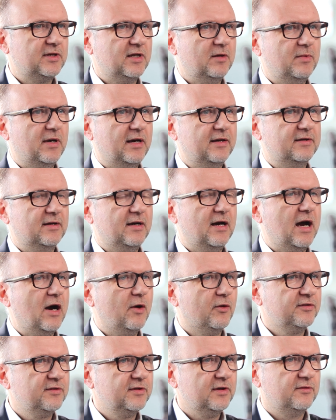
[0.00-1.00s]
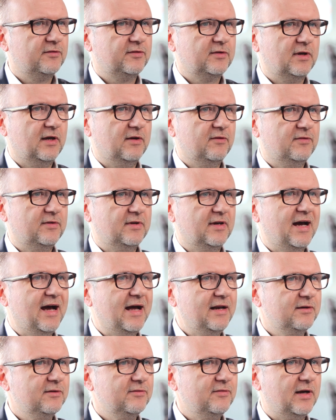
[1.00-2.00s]
In other words, full or part-time
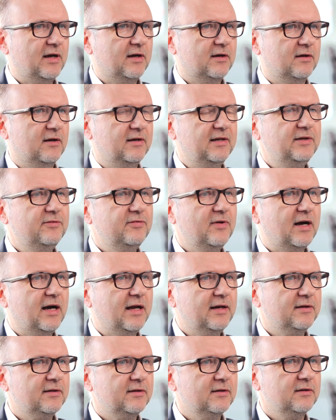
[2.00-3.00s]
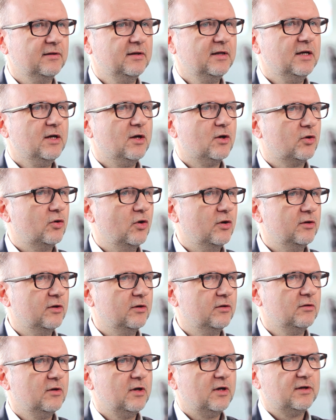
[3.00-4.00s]
employees, workmen, and suppliers can
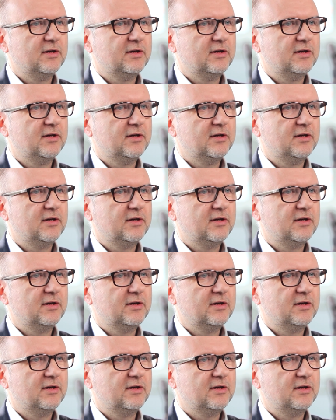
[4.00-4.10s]
even be